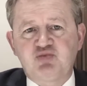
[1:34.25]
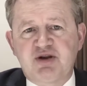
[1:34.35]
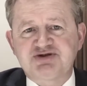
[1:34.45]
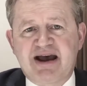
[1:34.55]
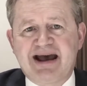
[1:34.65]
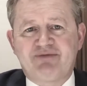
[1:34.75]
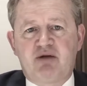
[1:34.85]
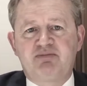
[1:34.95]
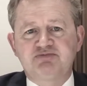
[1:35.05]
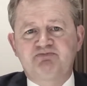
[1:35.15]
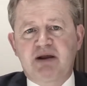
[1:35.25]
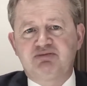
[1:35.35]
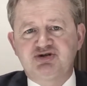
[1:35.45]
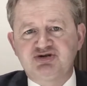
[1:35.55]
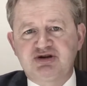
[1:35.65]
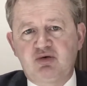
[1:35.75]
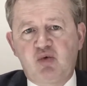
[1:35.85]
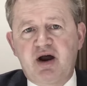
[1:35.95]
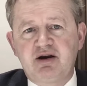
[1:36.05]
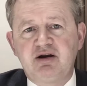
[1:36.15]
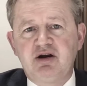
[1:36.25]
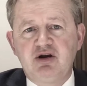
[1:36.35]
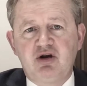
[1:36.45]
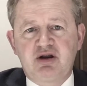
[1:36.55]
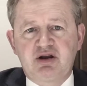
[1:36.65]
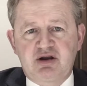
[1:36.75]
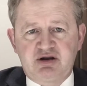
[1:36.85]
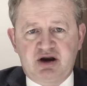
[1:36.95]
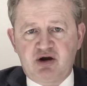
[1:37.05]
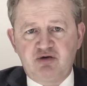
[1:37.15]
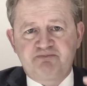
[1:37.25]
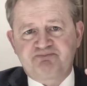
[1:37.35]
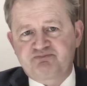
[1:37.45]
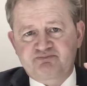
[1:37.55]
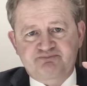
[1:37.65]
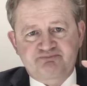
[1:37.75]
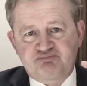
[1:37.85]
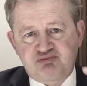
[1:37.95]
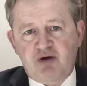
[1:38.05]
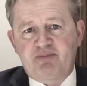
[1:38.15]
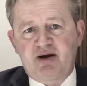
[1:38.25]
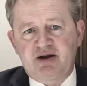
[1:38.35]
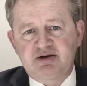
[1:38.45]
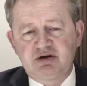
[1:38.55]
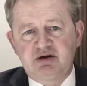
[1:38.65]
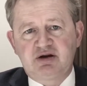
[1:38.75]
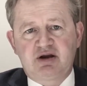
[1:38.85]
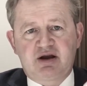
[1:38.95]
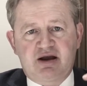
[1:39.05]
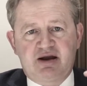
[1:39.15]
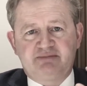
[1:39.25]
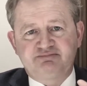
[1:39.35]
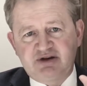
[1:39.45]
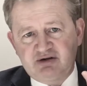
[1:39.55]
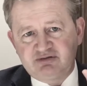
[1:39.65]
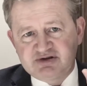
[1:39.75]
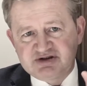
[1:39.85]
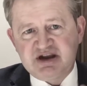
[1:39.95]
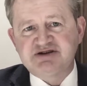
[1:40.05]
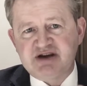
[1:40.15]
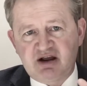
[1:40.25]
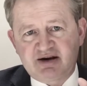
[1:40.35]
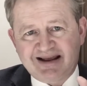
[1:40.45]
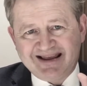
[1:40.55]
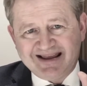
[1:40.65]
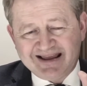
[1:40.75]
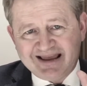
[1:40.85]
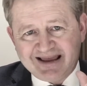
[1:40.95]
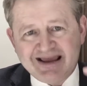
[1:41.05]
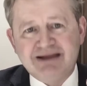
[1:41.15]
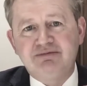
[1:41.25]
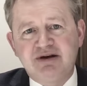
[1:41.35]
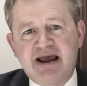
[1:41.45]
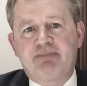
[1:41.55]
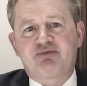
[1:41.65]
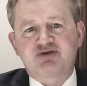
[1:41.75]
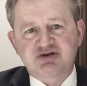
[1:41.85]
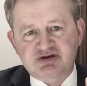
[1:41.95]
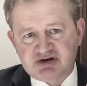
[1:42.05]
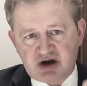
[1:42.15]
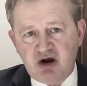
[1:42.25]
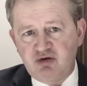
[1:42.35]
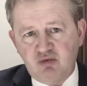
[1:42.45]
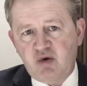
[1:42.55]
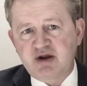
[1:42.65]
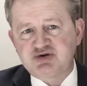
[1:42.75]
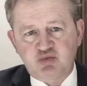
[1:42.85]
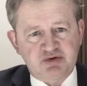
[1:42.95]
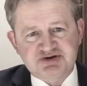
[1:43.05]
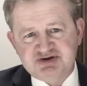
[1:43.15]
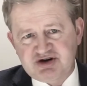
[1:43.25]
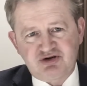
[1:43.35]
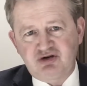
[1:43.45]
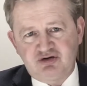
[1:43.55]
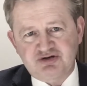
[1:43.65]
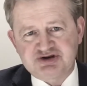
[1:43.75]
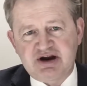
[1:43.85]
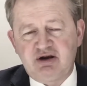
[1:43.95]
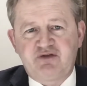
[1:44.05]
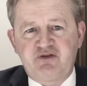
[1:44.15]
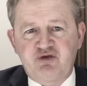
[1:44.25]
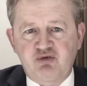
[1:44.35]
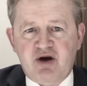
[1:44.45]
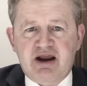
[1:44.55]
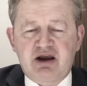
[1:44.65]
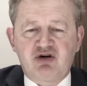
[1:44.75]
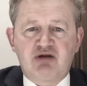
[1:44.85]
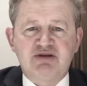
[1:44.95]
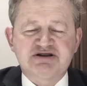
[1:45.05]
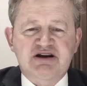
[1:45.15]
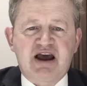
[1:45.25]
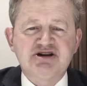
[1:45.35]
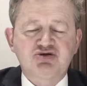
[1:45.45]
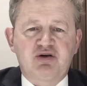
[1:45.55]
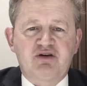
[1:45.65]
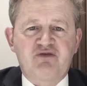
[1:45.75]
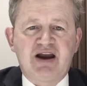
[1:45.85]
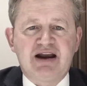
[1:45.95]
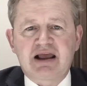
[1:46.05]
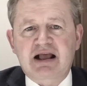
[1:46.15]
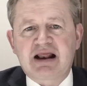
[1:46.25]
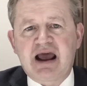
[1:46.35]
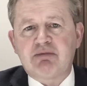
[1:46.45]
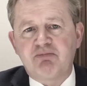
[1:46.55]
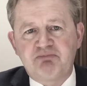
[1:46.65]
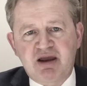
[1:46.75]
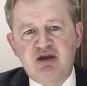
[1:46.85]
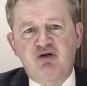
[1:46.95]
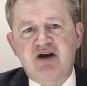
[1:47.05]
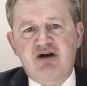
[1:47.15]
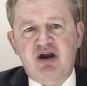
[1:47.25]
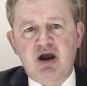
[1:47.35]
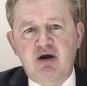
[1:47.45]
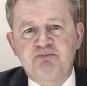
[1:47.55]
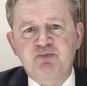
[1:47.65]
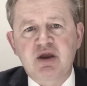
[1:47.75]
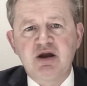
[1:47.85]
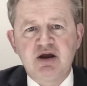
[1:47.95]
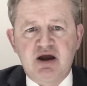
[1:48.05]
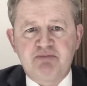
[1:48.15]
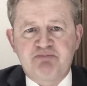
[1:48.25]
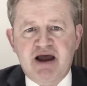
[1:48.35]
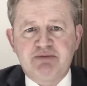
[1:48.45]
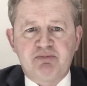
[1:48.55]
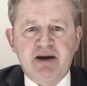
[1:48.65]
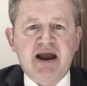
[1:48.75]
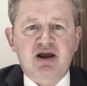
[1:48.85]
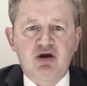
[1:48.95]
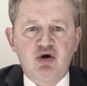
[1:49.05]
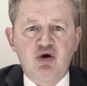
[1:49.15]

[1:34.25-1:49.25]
Once I have, I'll be producing one, you know, proper, you know, detailed, in-depth tome, which will sit on your shelf if you're running your own litigation or defending a claim, and be your very own paperback